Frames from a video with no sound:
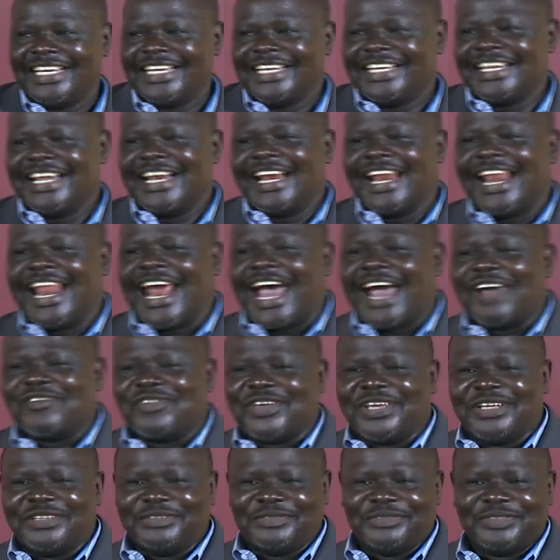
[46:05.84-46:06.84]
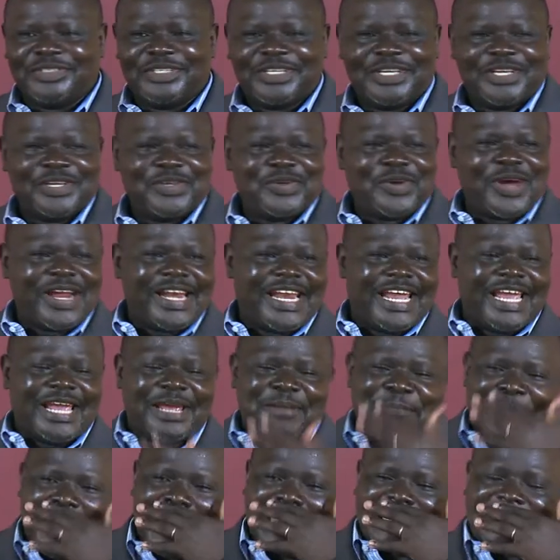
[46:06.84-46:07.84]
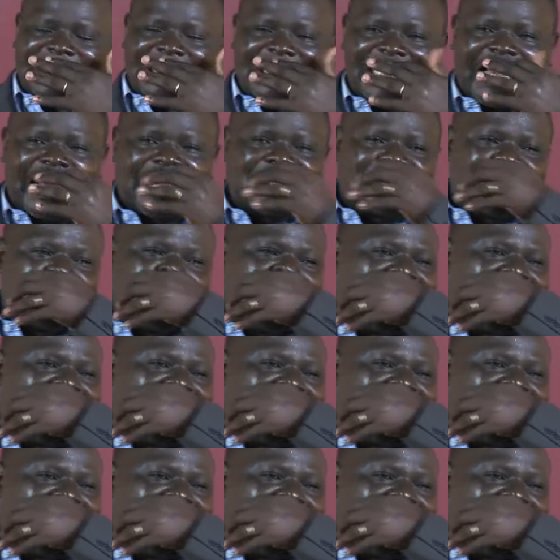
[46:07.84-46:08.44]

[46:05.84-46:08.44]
Then loving your neighbors as you